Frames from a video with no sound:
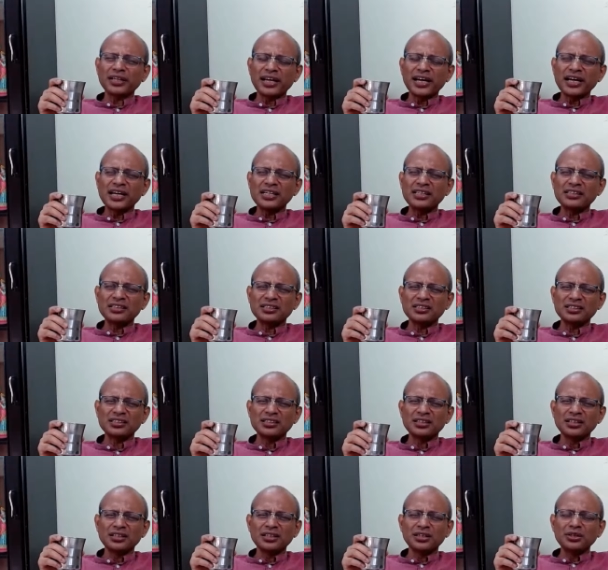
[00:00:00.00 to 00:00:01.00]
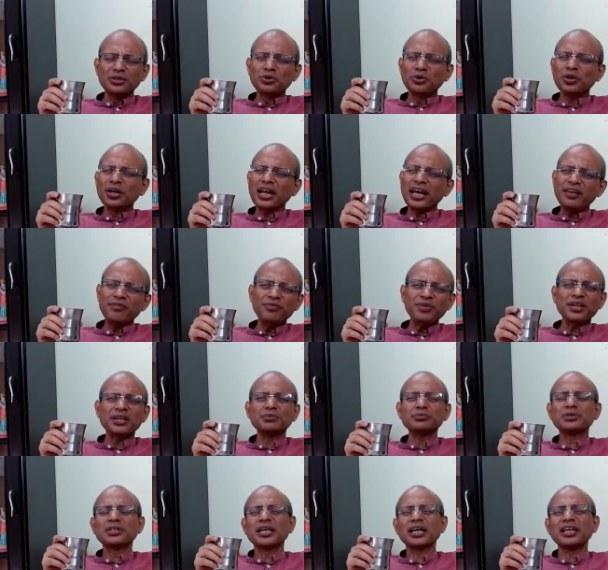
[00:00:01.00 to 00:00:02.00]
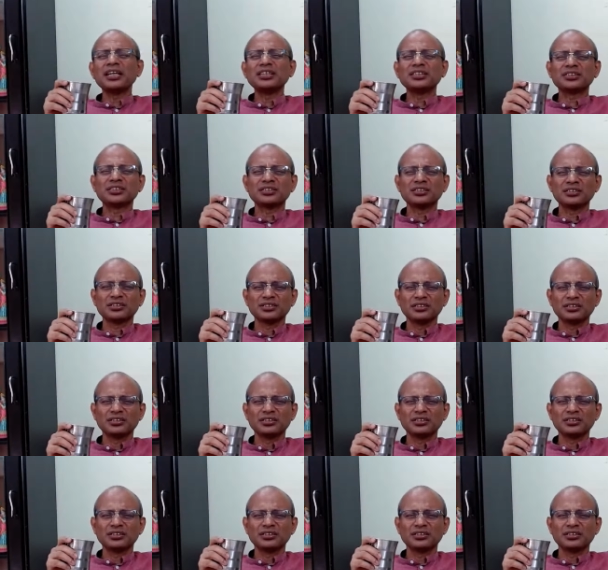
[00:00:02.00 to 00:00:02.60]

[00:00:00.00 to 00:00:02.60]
that your life becomes hellish.